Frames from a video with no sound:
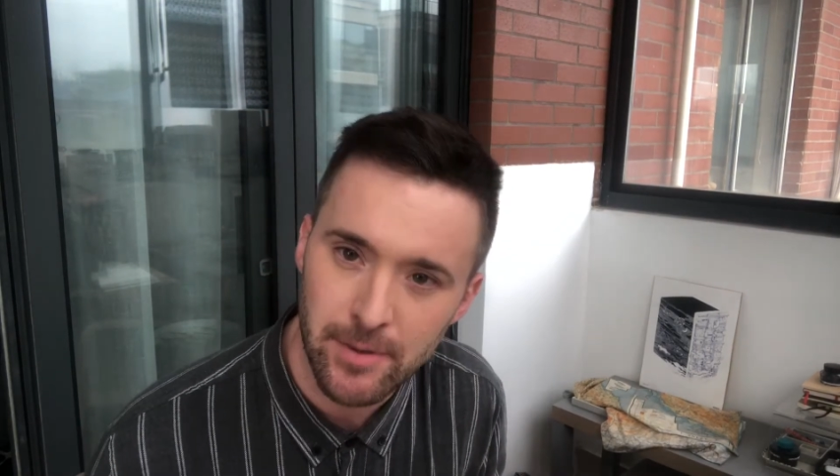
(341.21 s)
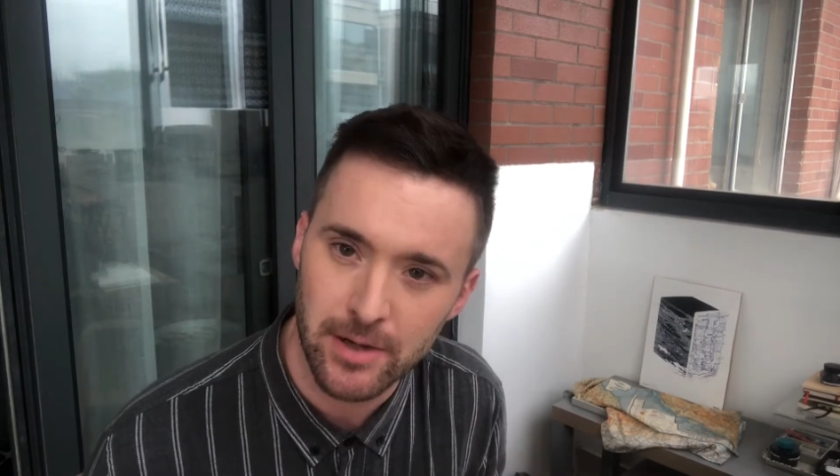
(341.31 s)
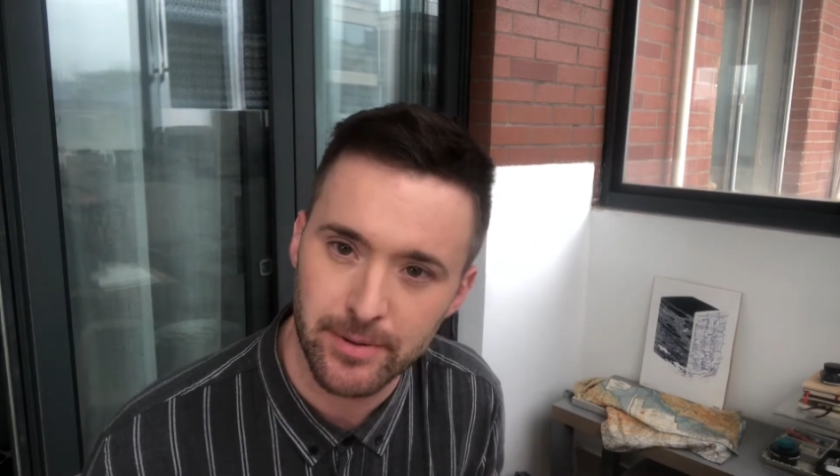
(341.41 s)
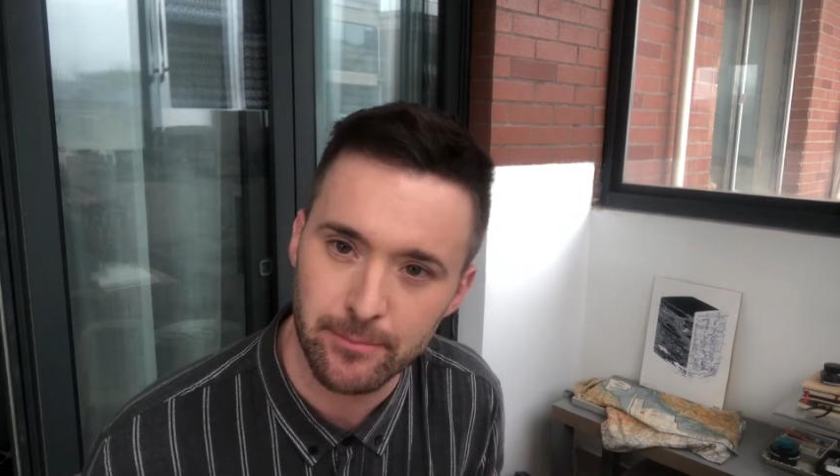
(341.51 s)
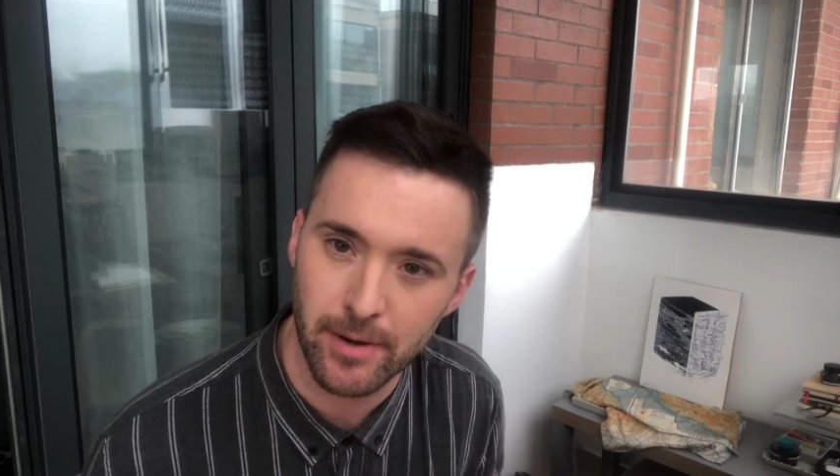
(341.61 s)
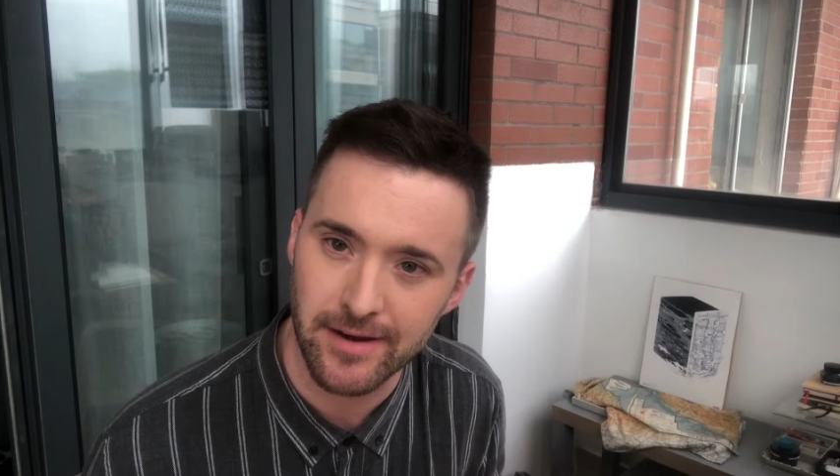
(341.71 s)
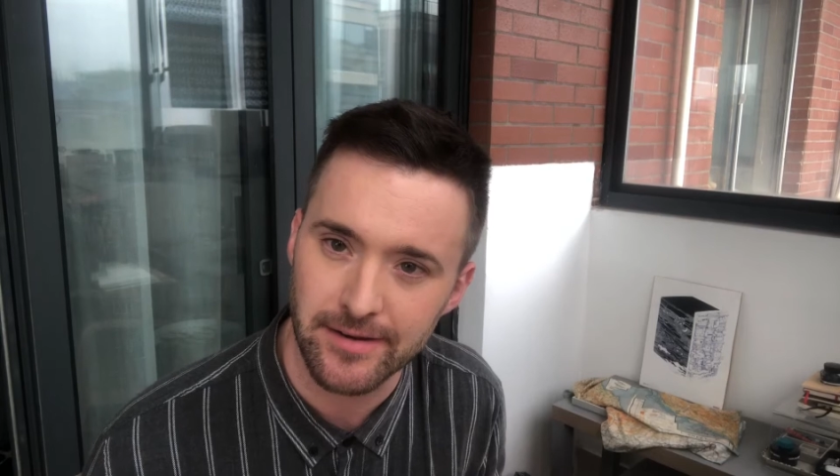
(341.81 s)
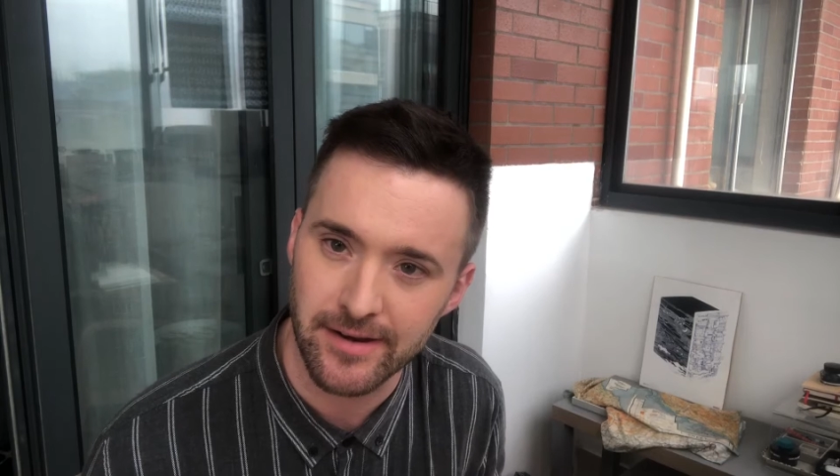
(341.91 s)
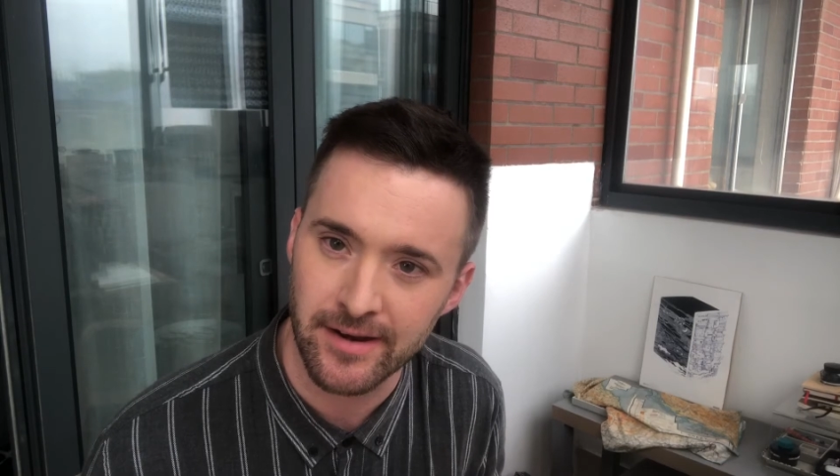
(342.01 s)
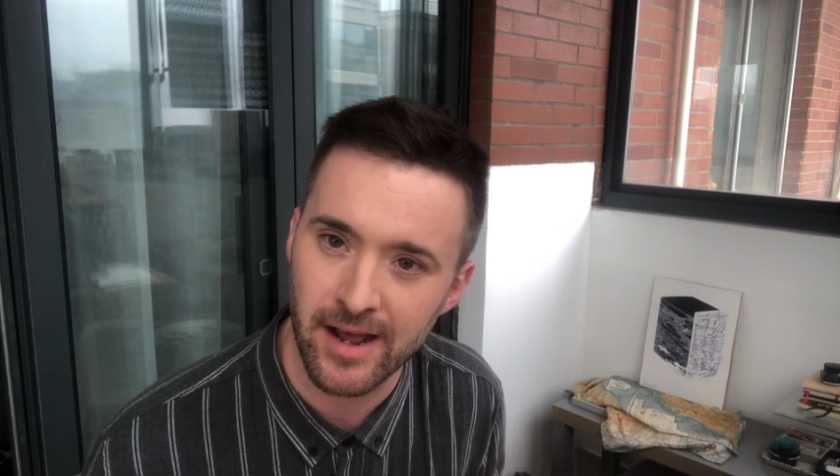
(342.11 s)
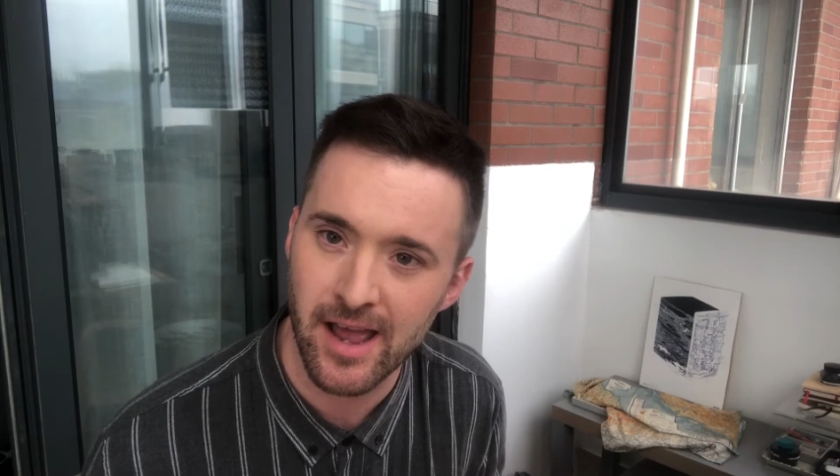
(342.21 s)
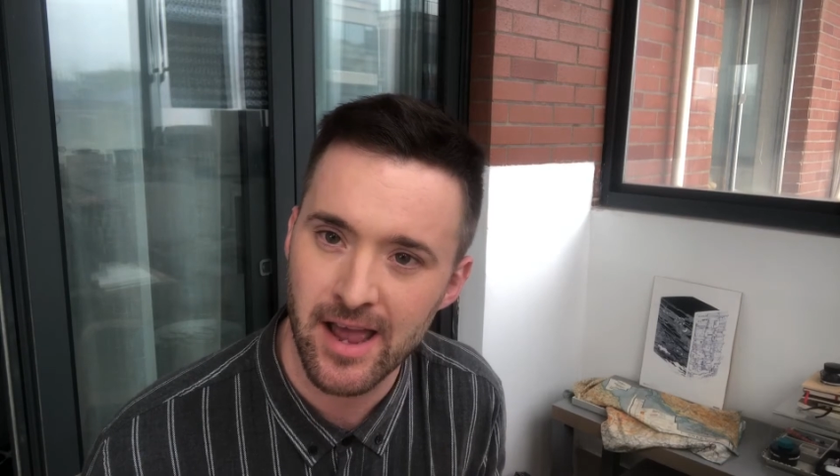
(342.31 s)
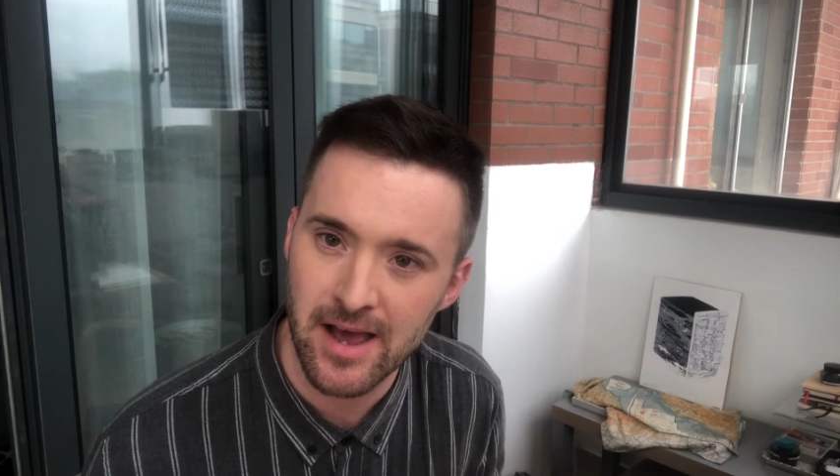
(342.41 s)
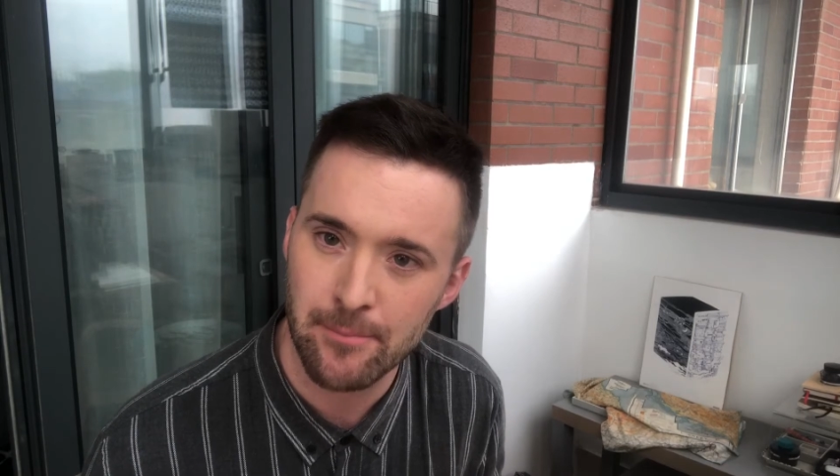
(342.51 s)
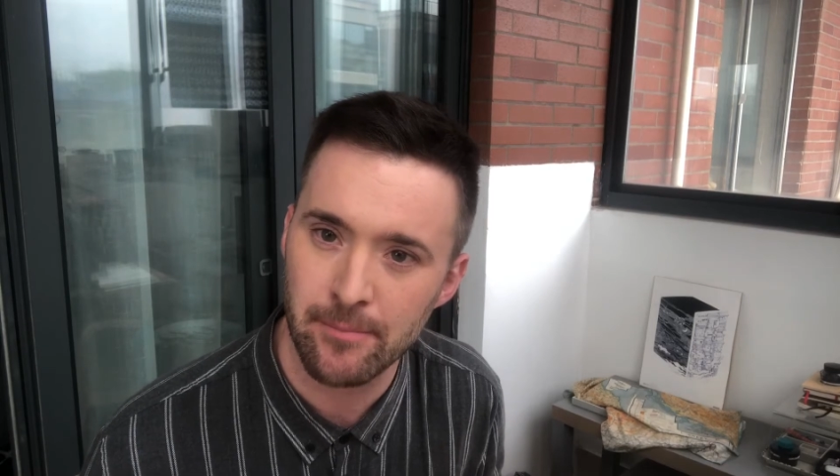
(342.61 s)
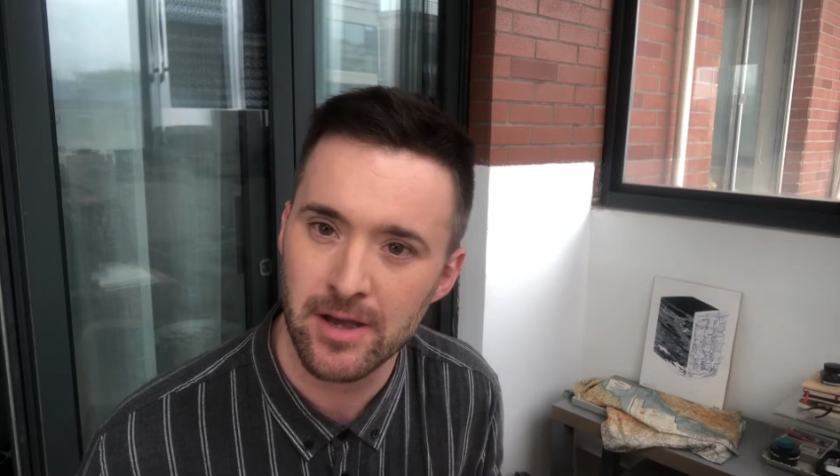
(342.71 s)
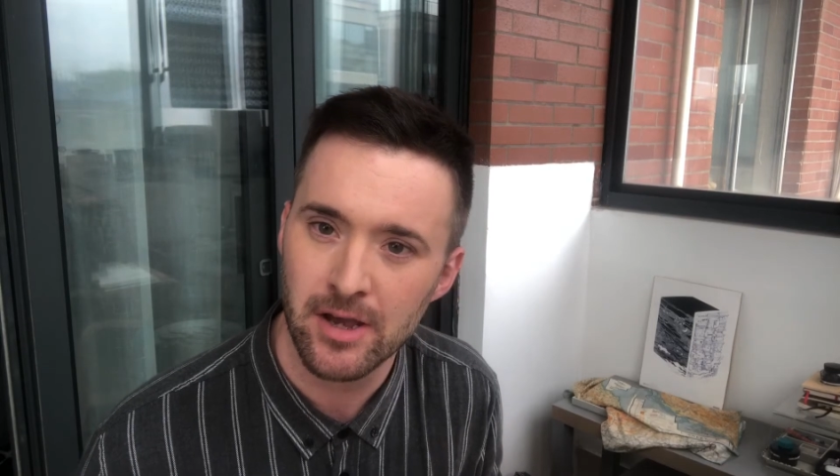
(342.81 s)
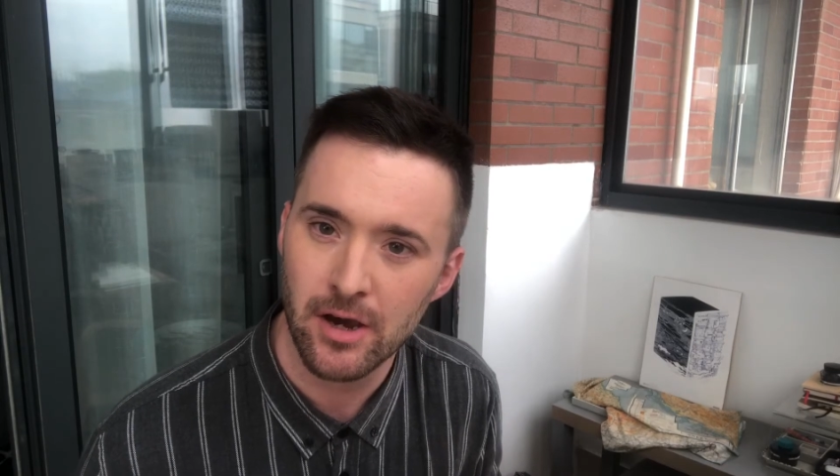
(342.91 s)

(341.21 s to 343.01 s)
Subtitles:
open-minded and I am